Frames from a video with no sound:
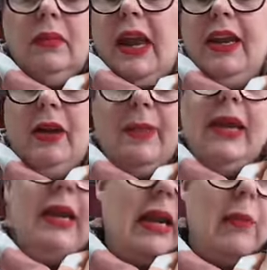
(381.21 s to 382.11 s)
and it can
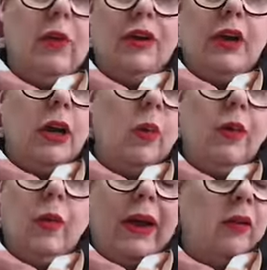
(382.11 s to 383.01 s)
be at any point, you can go
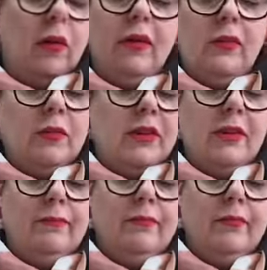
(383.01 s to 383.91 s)
all the way across or
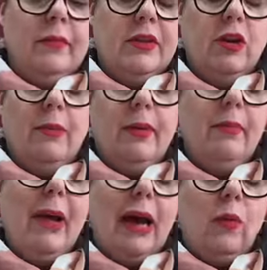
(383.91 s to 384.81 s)
just stop
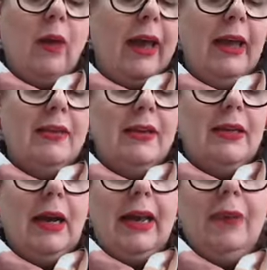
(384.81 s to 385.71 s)
part way, it's
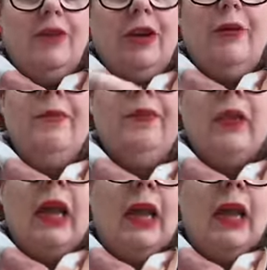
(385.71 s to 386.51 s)
entirely up to you.